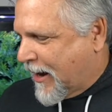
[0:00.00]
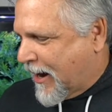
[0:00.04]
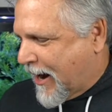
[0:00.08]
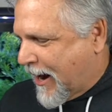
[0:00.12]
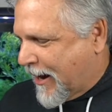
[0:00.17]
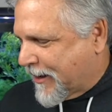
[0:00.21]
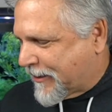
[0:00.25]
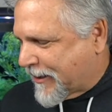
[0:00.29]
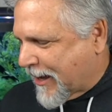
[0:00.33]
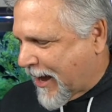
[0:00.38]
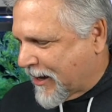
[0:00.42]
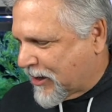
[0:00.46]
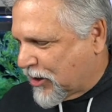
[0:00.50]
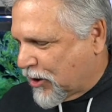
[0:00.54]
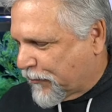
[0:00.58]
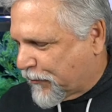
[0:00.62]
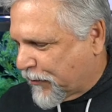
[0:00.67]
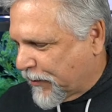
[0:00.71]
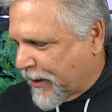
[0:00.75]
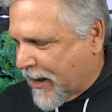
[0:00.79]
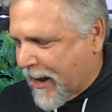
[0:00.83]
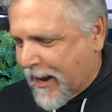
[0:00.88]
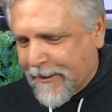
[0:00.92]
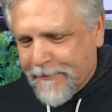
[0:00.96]
I thank you
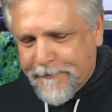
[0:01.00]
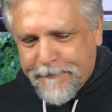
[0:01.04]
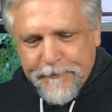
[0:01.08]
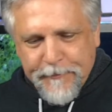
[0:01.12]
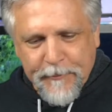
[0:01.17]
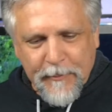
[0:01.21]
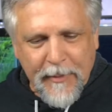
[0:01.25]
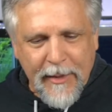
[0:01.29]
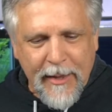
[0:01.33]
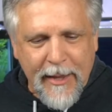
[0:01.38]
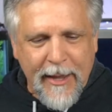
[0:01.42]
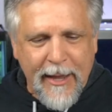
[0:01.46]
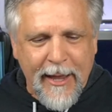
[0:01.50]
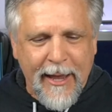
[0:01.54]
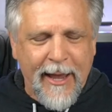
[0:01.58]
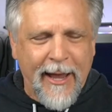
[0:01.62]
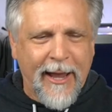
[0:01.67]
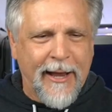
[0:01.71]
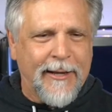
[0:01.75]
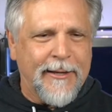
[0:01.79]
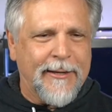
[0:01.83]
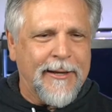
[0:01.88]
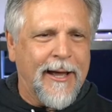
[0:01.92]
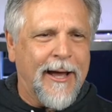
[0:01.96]
for that,
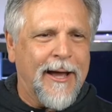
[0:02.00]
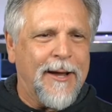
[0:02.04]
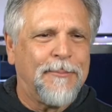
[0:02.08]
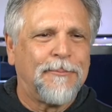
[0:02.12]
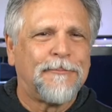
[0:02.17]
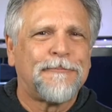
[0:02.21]
and. Uh,